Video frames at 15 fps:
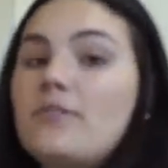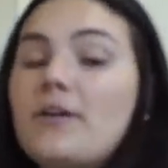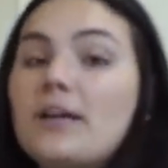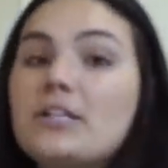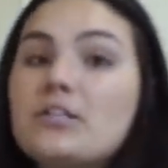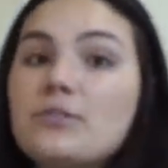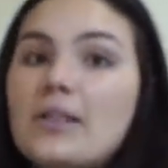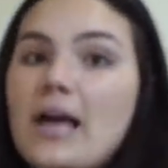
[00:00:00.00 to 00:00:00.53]
If I
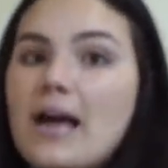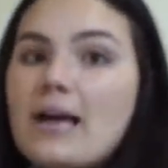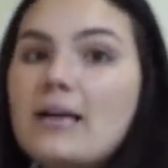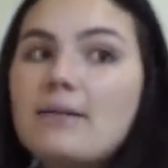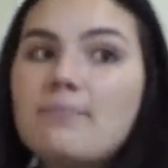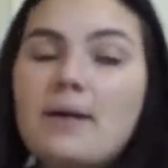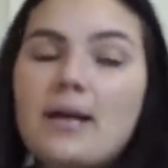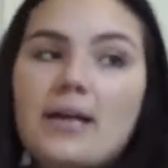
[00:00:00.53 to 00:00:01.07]
can do that
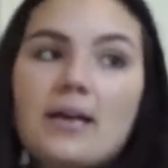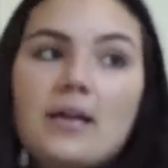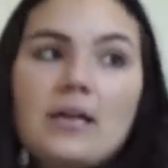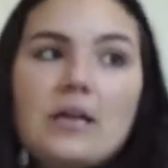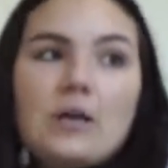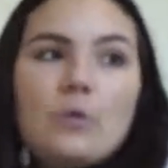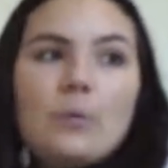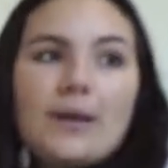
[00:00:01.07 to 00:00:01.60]
in my
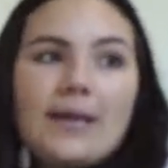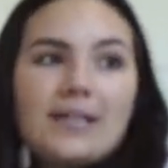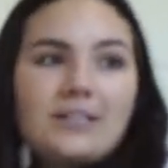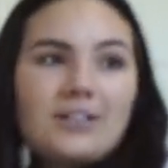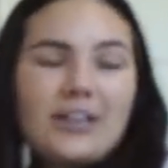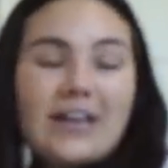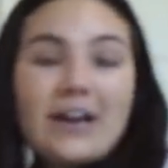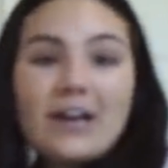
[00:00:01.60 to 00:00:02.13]

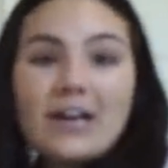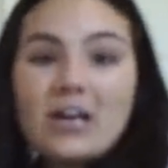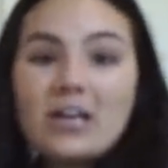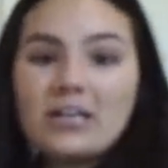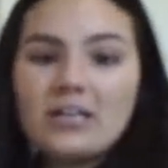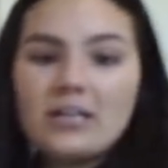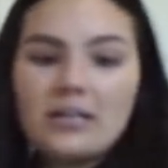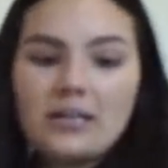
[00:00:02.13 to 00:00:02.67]
weekender
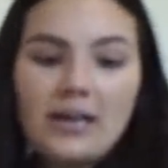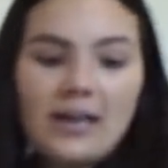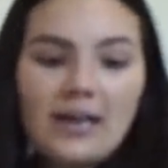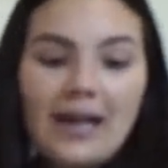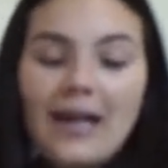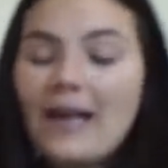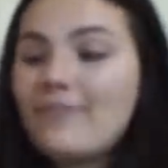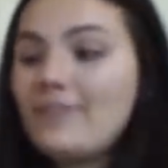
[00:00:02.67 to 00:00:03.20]
carry-on,
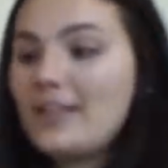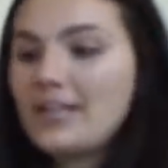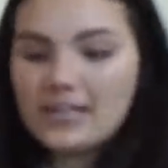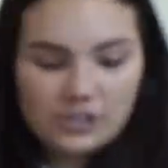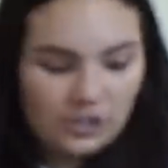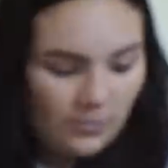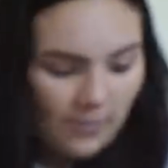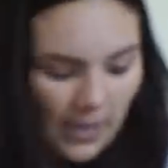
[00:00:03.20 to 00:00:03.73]
I feel like
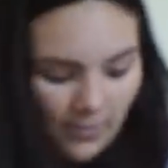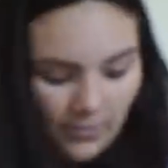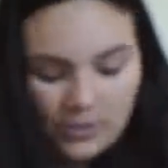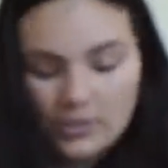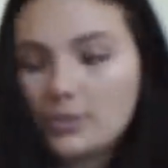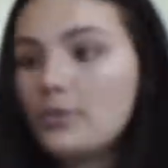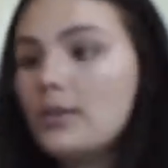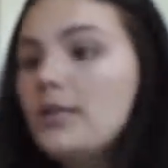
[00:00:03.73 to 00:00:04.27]
I should be able
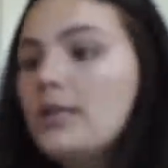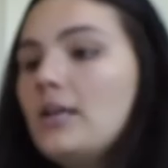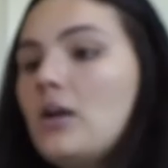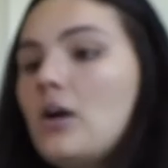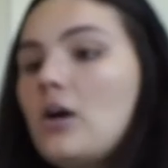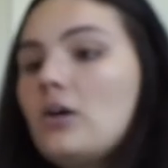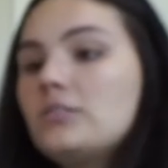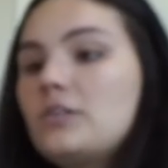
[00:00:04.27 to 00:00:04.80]
to.
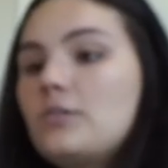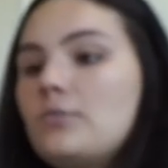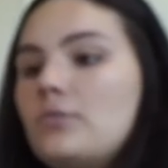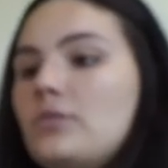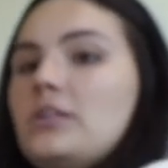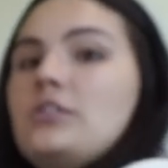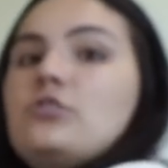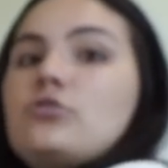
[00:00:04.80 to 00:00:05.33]
Also,
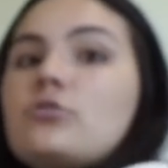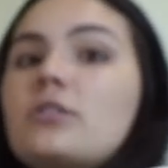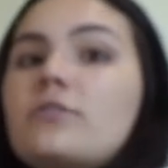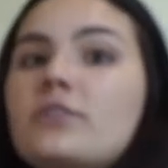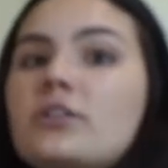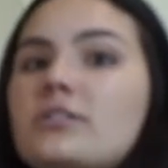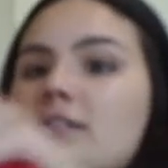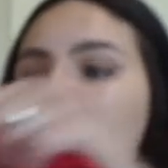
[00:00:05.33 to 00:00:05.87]
this drawer of hers